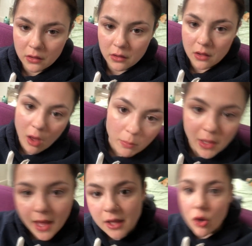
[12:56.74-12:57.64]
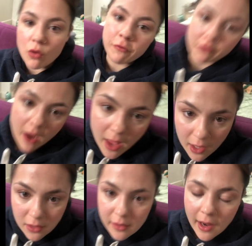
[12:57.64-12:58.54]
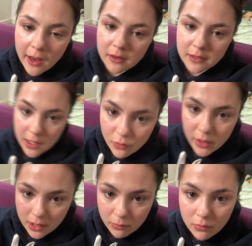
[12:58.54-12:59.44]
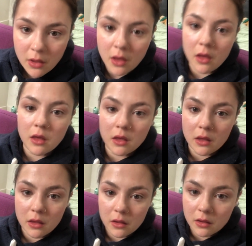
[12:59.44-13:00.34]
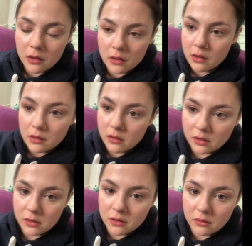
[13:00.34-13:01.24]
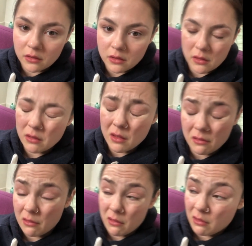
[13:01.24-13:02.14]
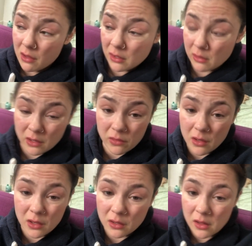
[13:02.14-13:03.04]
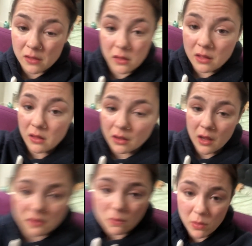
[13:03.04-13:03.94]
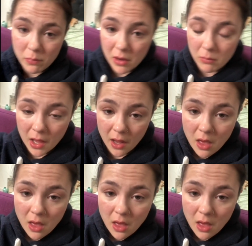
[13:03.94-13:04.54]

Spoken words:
come get your friend and tell him to, I don't even, it's disgusting. Like, some people, I'm like,